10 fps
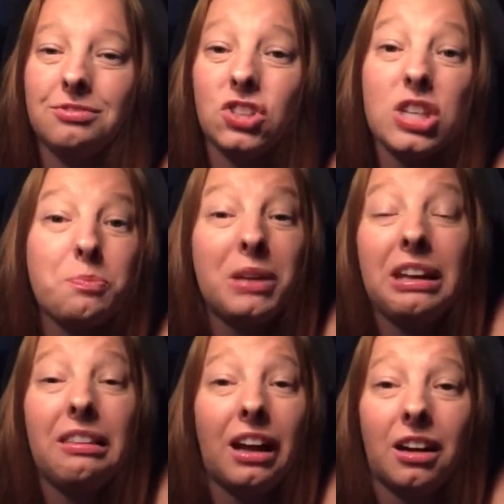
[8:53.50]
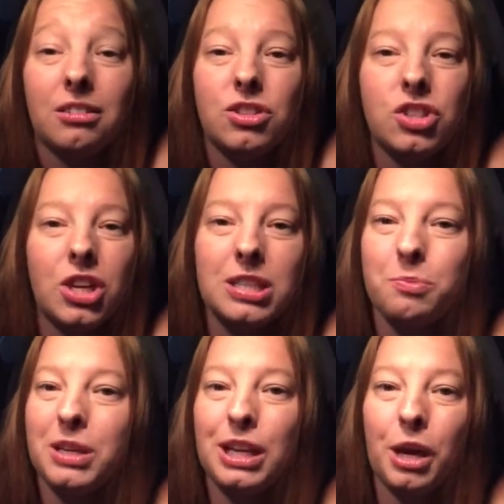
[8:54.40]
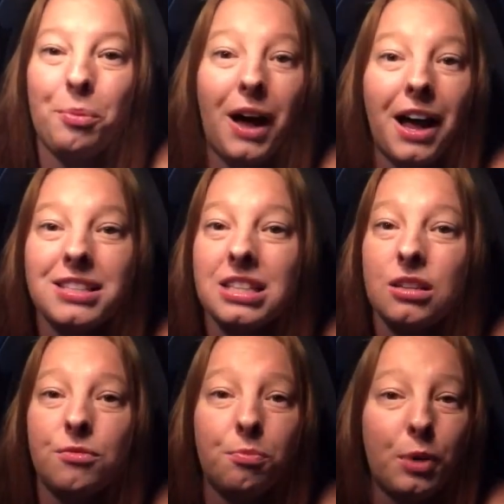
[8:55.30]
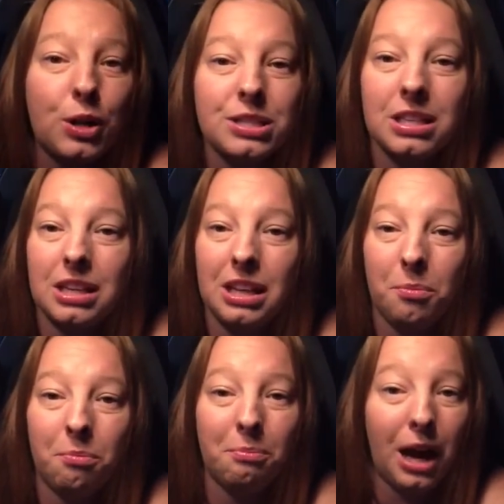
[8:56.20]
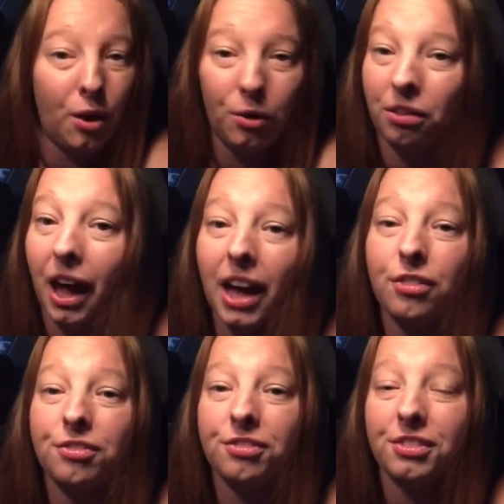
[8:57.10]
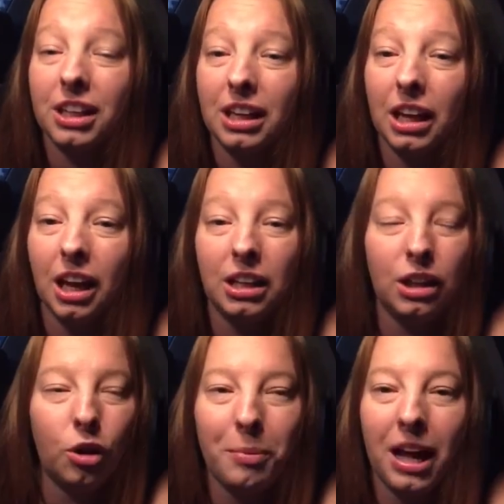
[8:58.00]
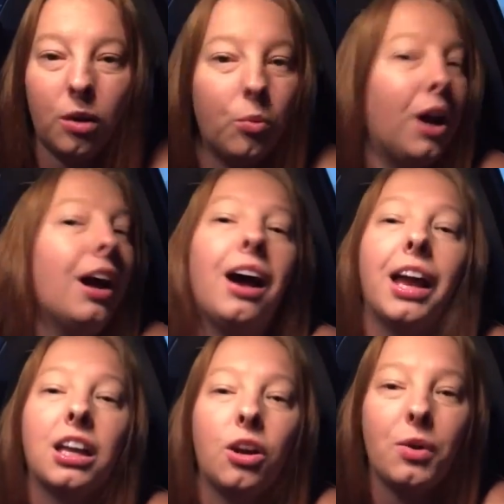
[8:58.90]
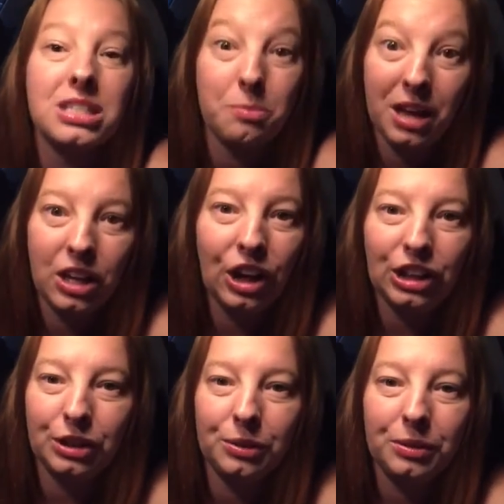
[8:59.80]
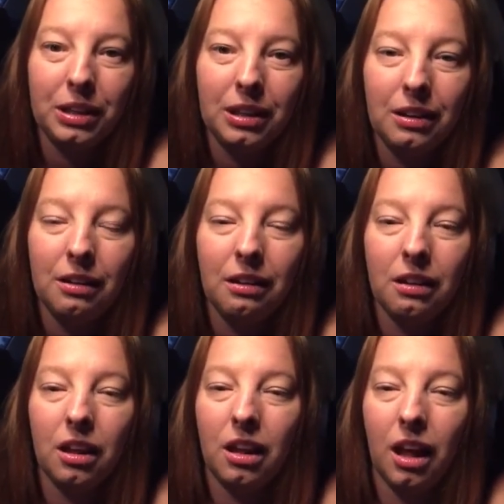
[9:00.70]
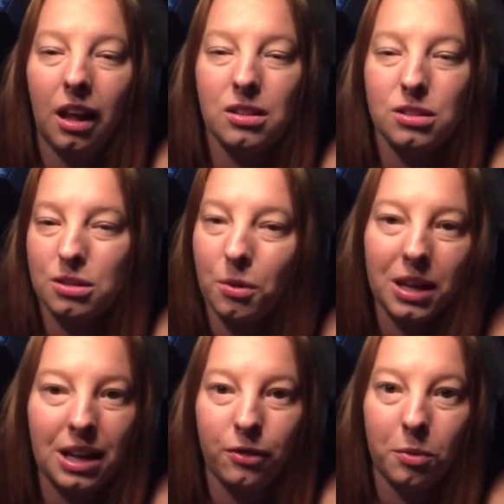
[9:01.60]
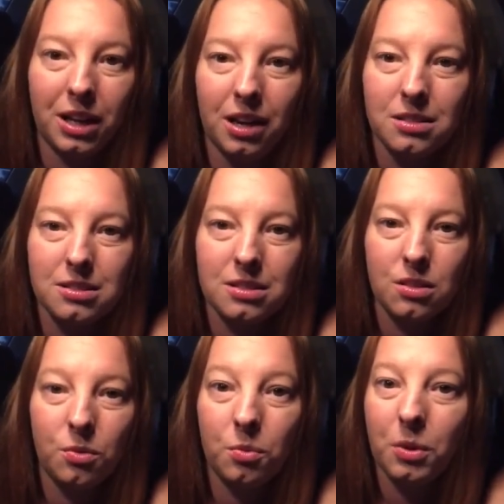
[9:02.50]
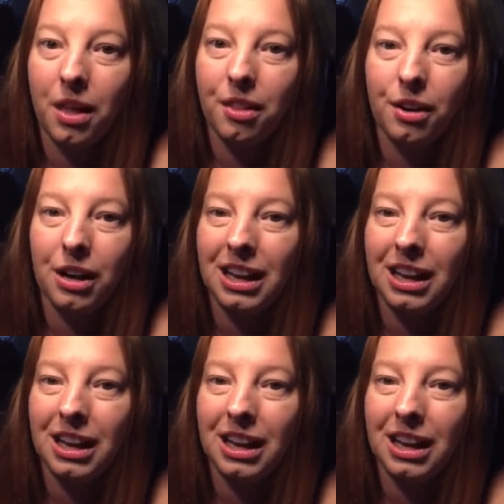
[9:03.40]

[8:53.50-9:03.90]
just being there, just being a positive person in my whole life. No matter what, I can always depend on you. So can everyone else. Whether